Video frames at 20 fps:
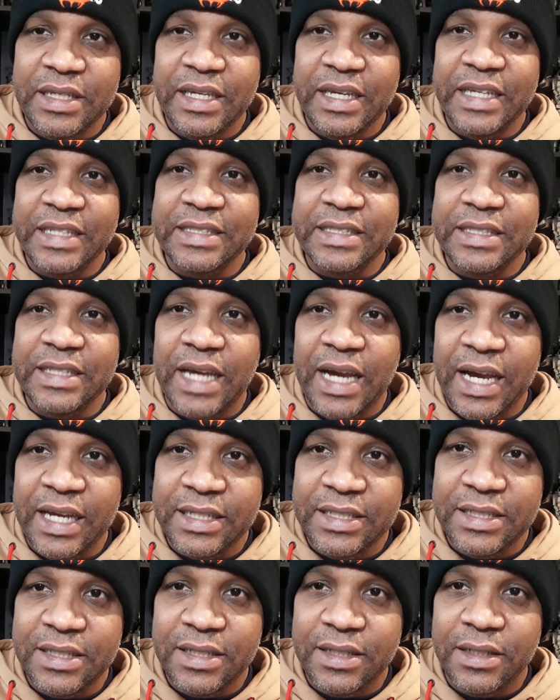is
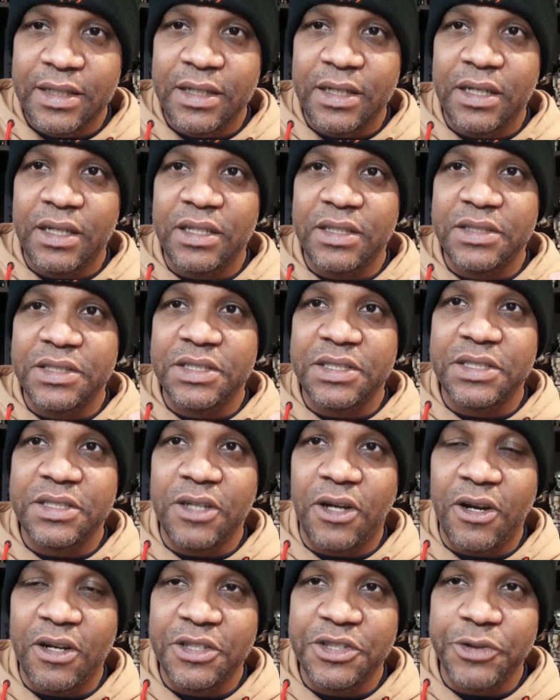not
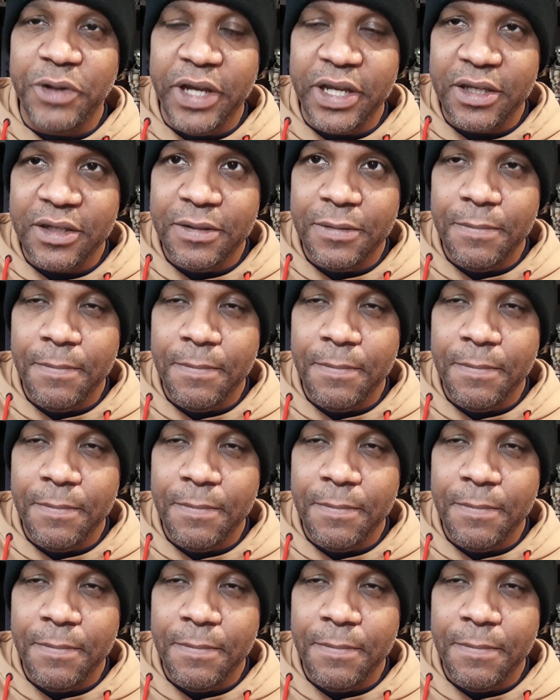Star Trek.